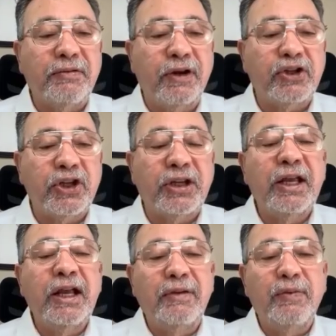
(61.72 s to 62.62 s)
function.
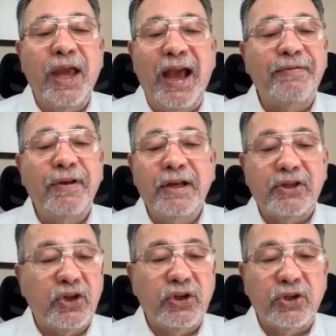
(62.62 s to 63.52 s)
Then we have
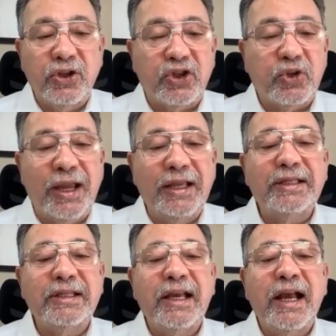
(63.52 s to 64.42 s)
certain
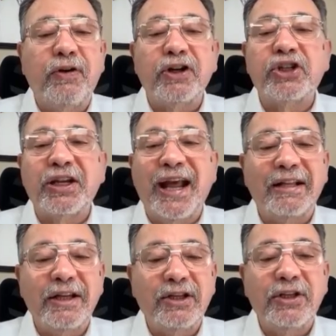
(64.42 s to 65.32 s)
constraints.
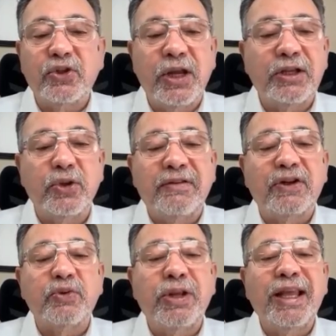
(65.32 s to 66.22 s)
Functionality constraints give
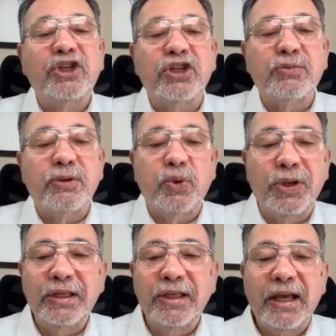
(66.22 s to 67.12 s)
us relations
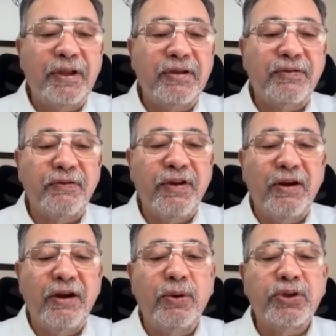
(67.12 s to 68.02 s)
between the different
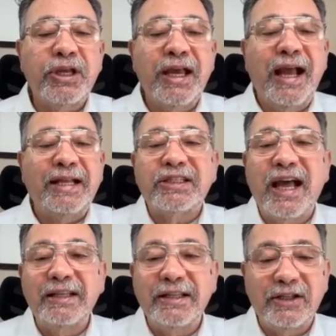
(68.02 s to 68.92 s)
variables, and
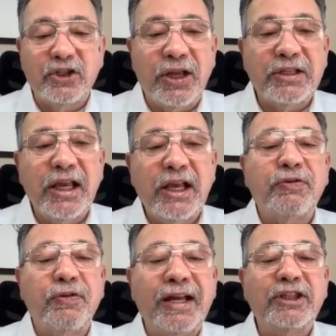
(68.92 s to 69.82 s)
sign constraints
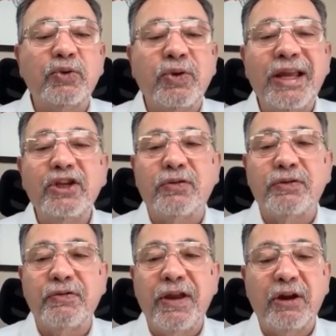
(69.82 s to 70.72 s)
define the range of
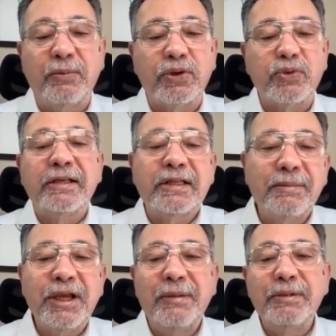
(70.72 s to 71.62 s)
the variables.
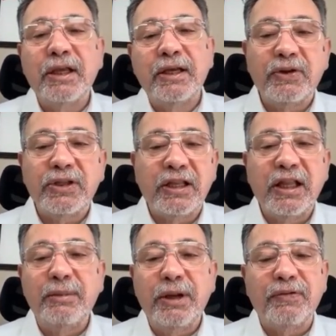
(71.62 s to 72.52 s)
Sometimes there's a
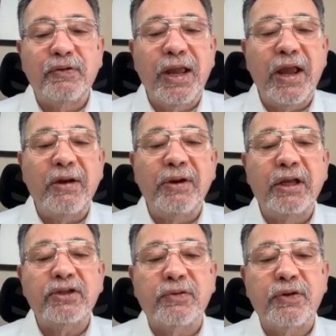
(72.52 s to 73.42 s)
little bit of gray
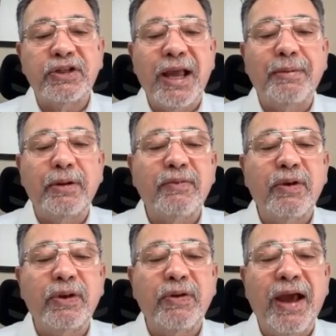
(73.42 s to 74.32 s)
area. So for example,
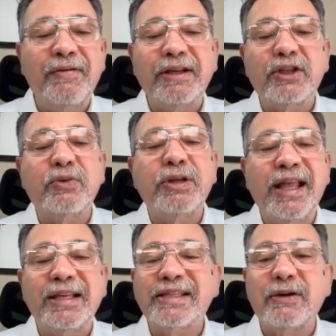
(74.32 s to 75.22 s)
when you have x3
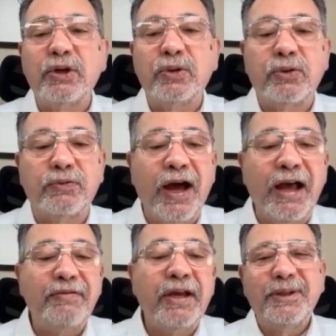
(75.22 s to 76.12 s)
less than or equal to
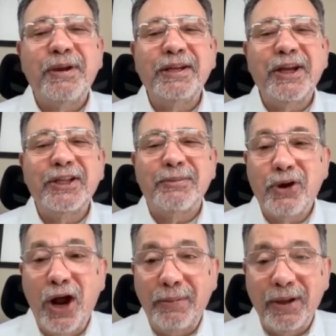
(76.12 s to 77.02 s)
5, depending on the
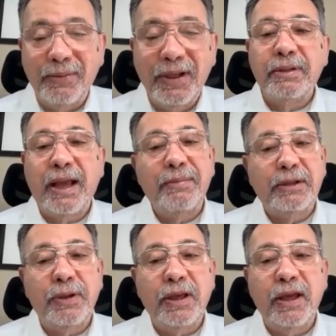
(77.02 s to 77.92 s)
problem, that
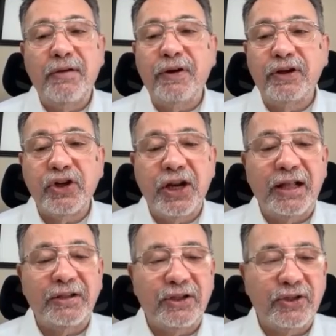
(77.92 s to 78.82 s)
might be a
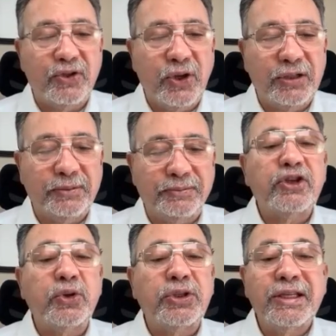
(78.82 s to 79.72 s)
functionality constraint.
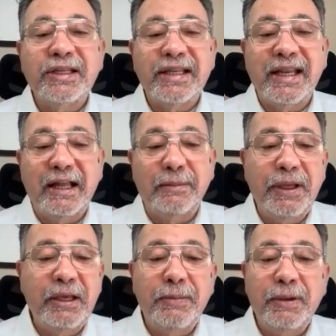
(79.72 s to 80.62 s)
So this is an
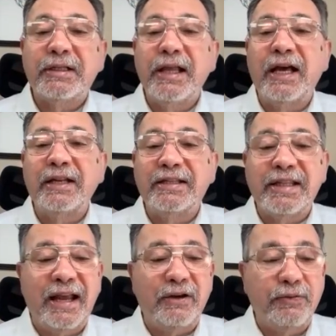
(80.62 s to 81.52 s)
LP, but it's not in
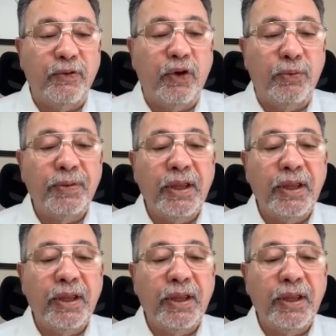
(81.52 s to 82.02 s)
standard form.